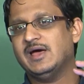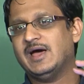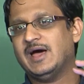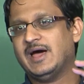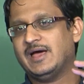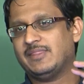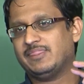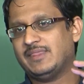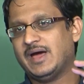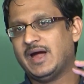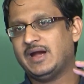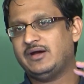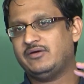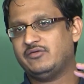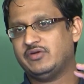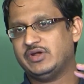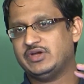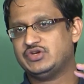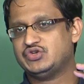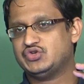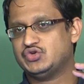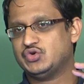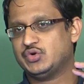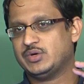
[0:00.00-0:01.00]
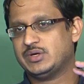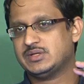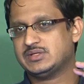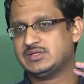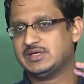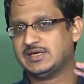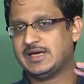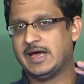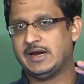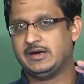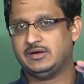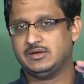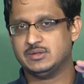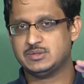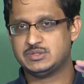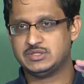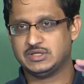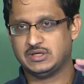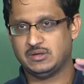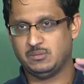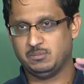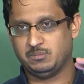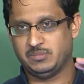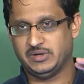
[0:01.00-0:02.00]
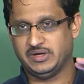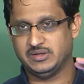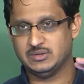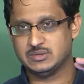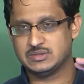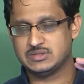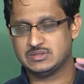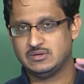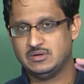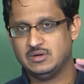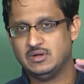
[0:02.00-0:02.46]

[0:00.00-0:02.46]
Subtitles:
and that ratio is the characteristic impedance.